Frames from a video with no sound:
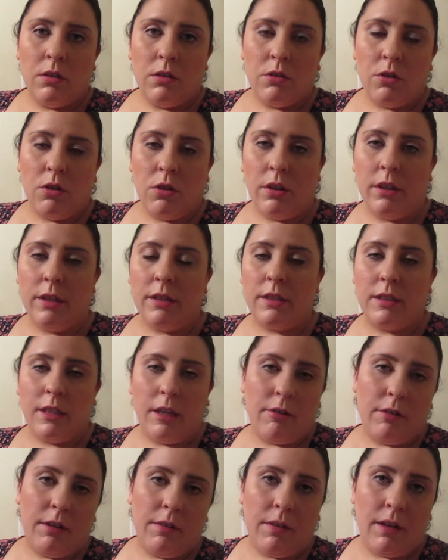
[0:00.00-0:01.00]
Chocolate is
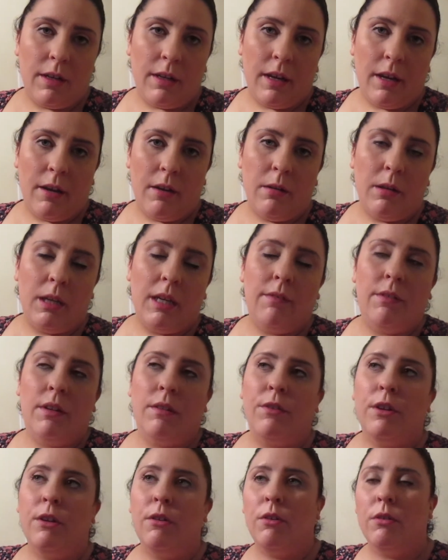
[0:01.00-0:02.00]
dairy right now. Even
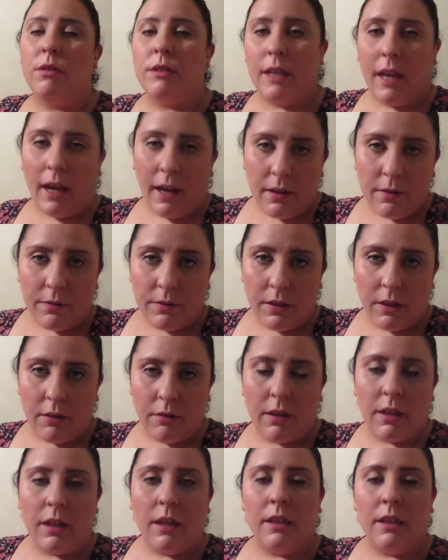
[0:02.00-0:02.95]
if he grows out of dairy,